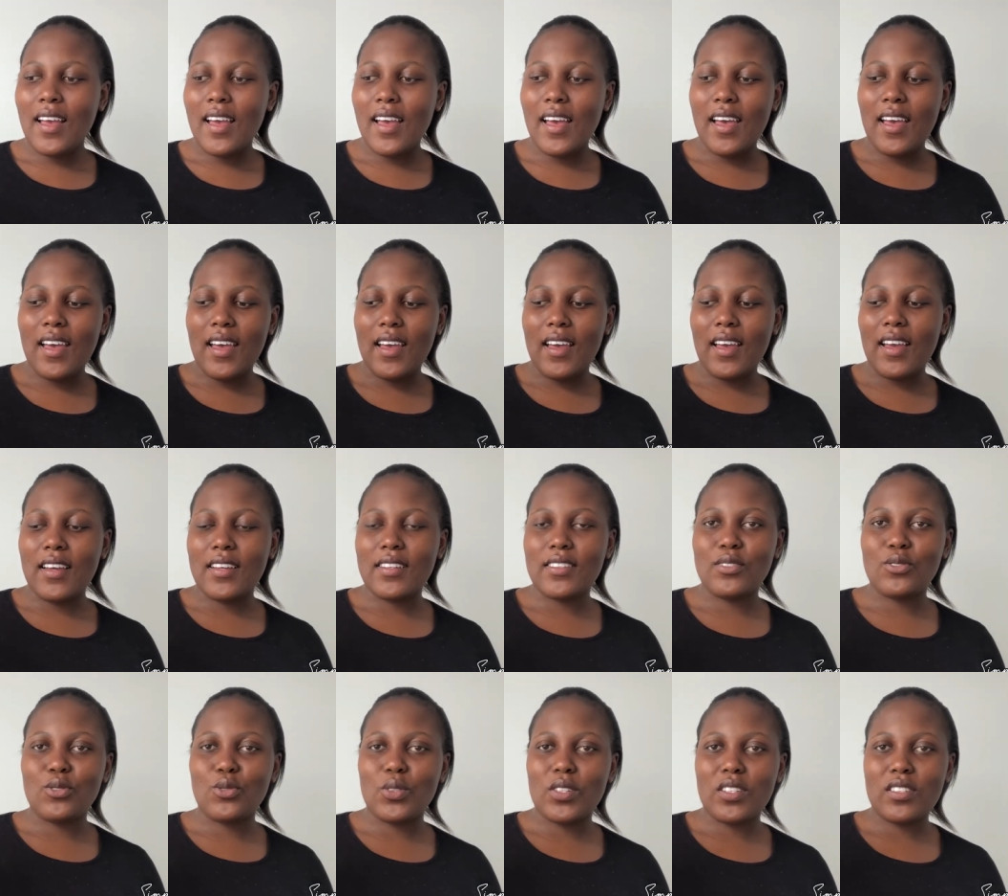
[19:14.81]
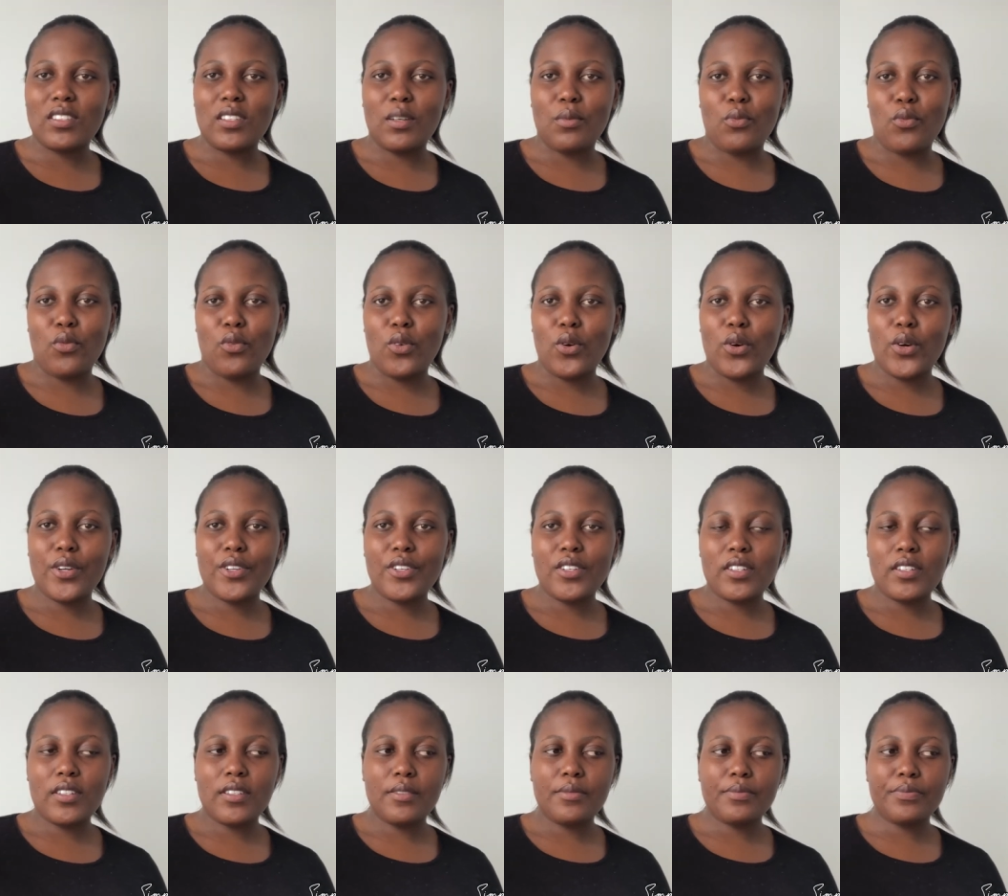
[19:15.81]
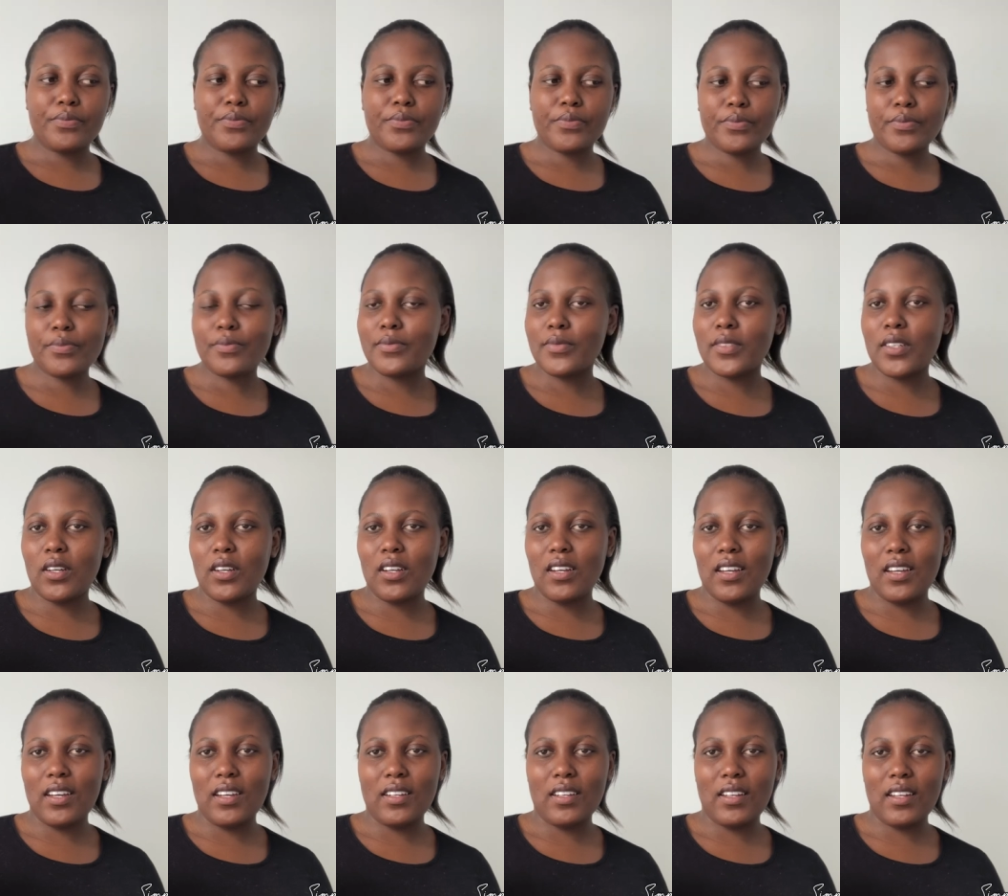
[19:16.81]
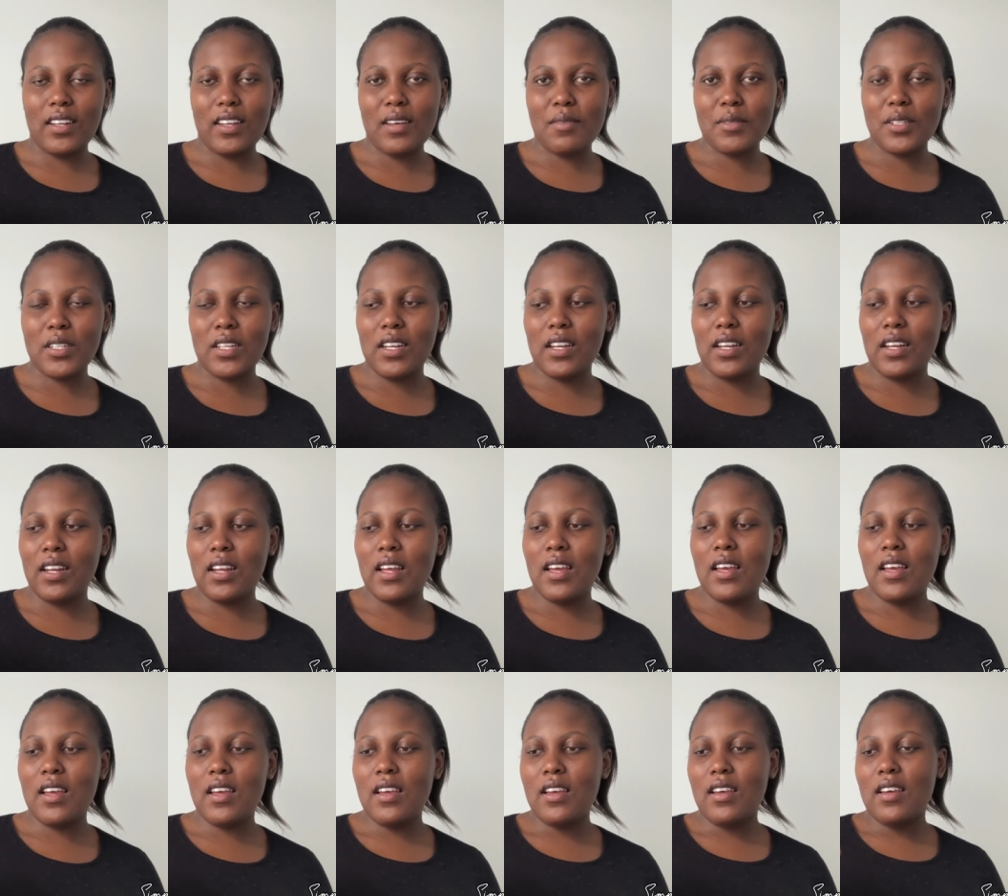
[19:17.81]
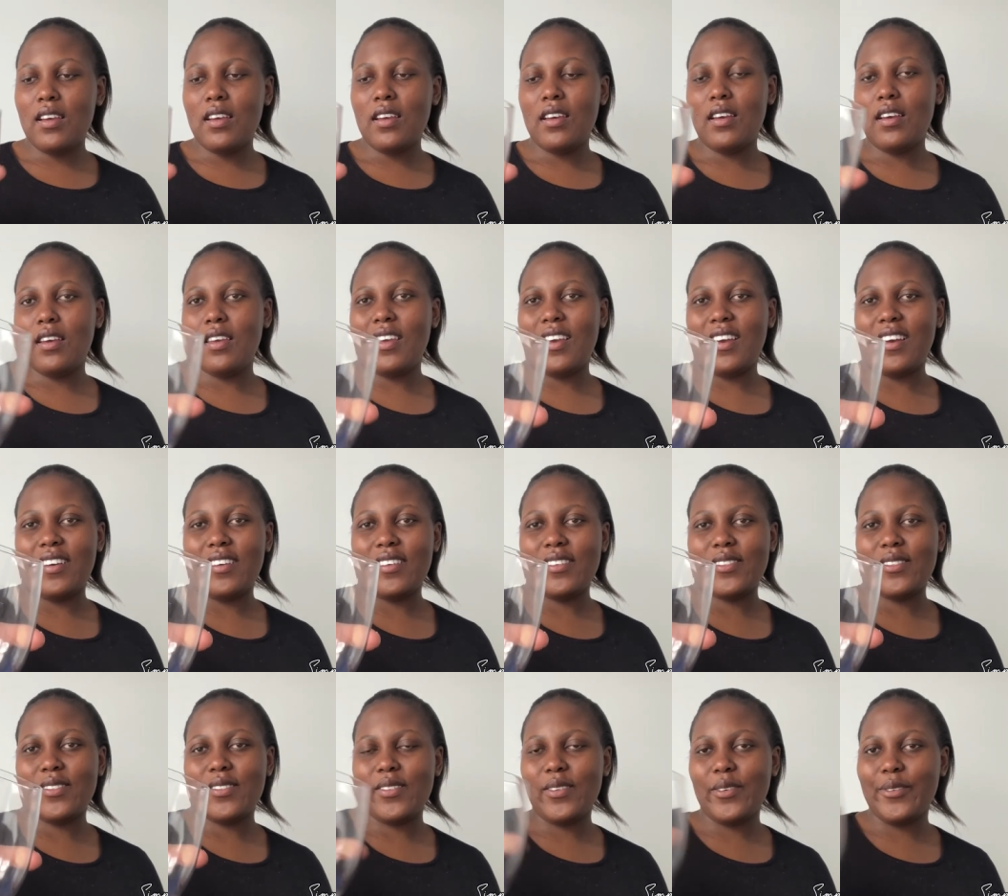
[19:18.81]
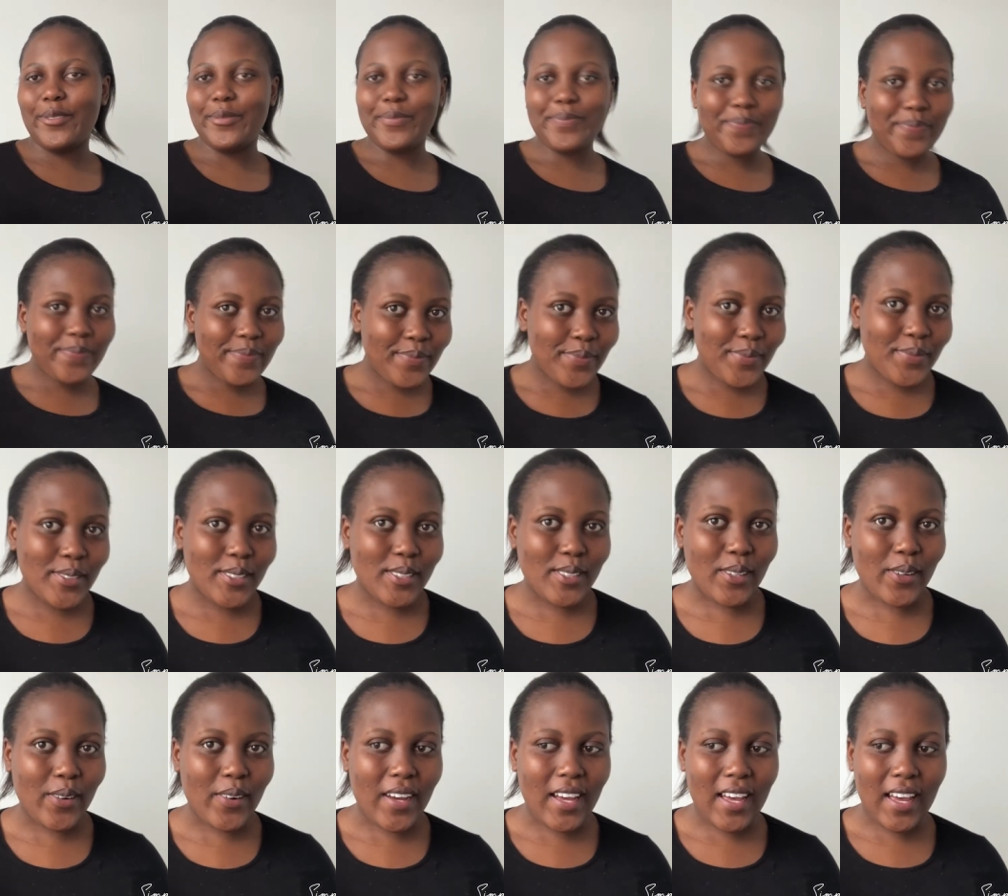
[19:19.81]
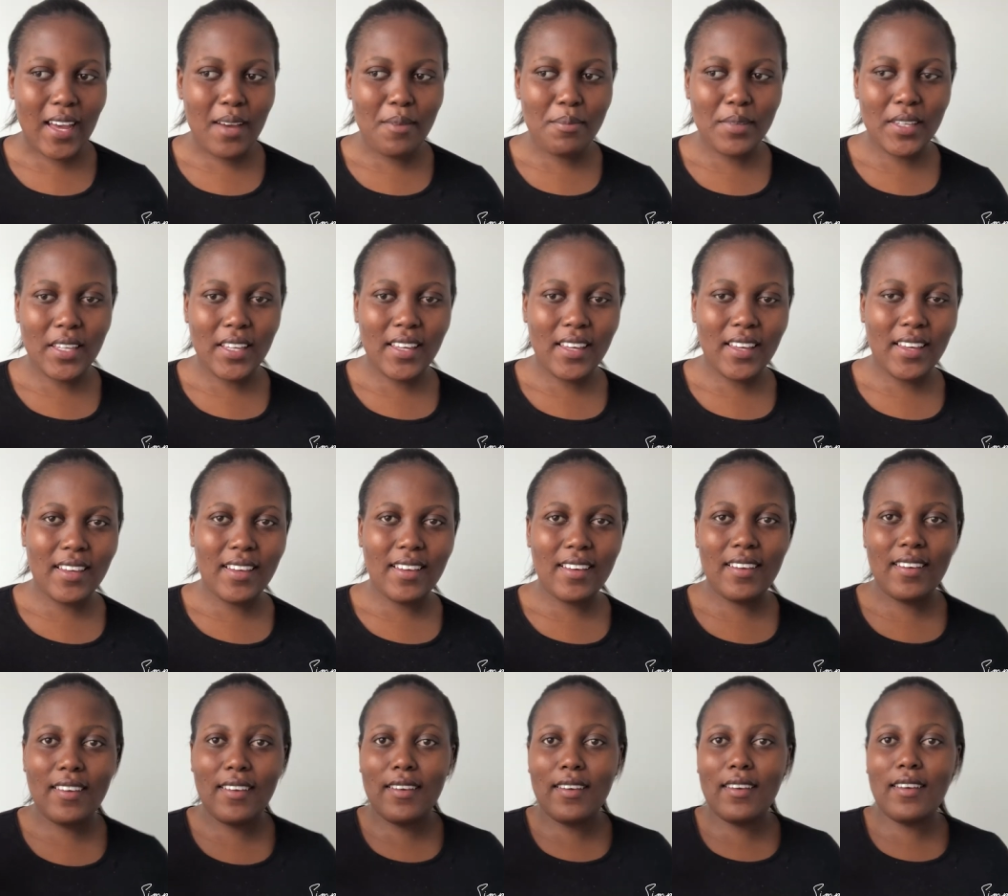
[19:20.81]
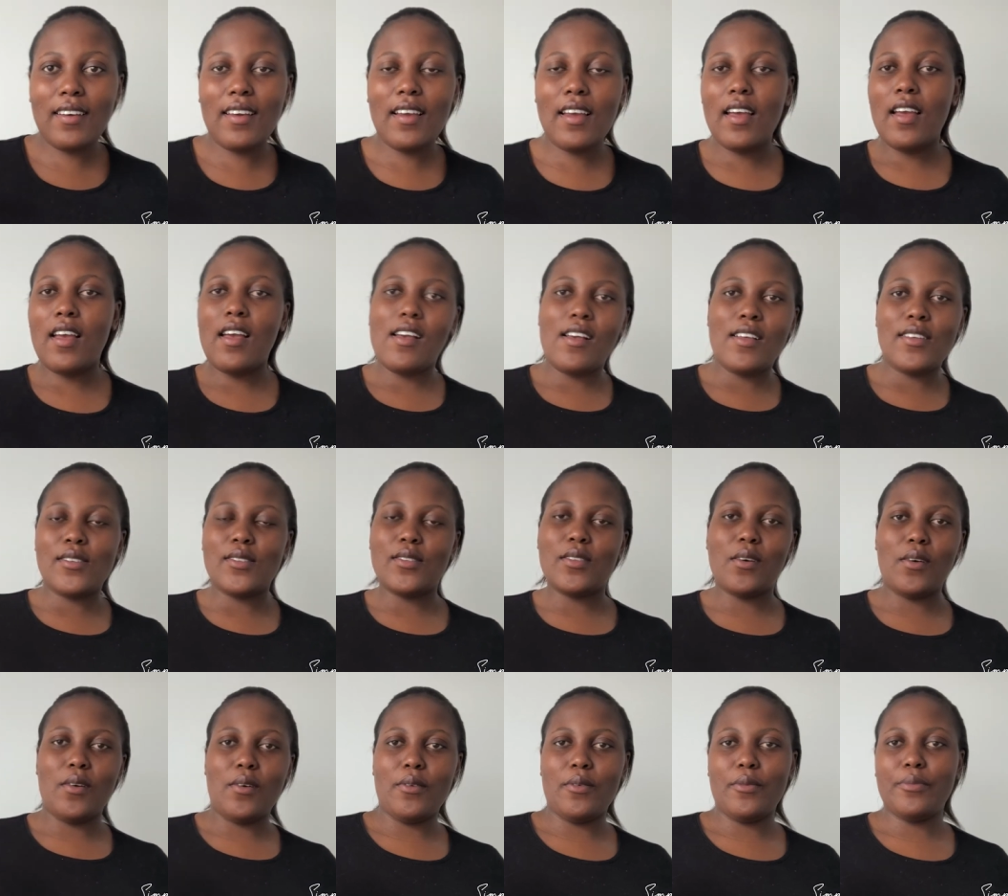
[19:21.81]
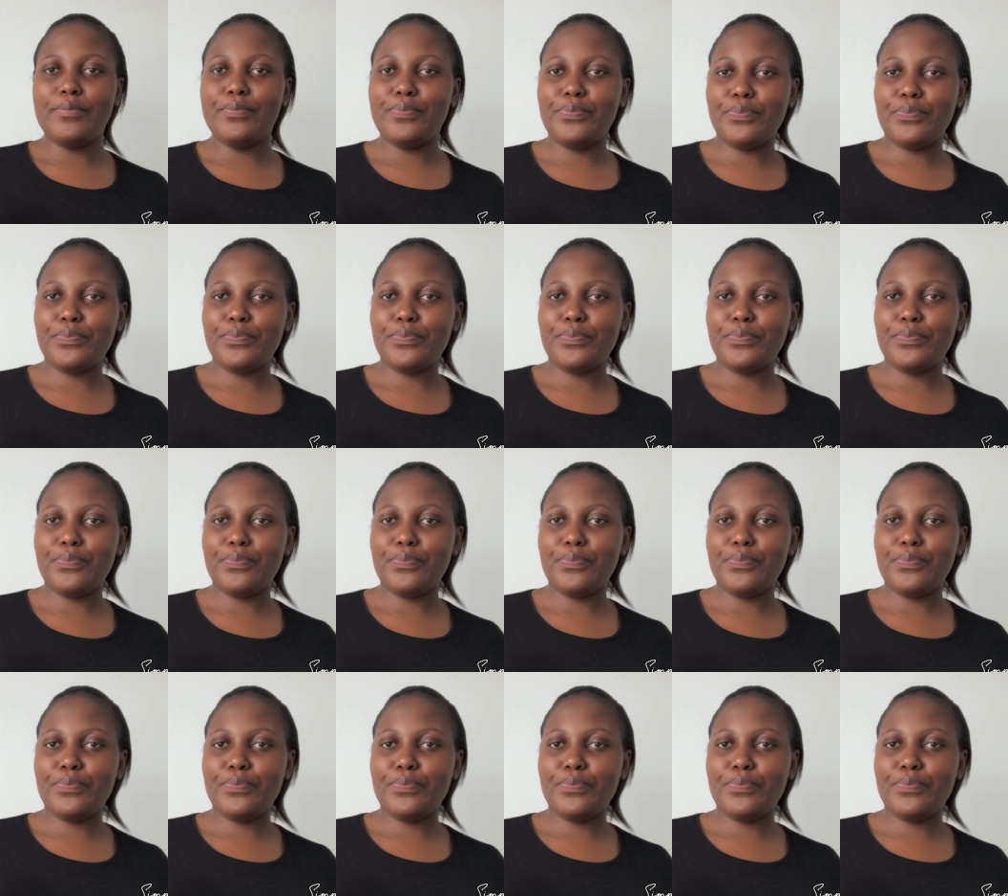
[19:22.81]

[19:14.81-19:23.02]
and drink some water and lemon yeah so so happy so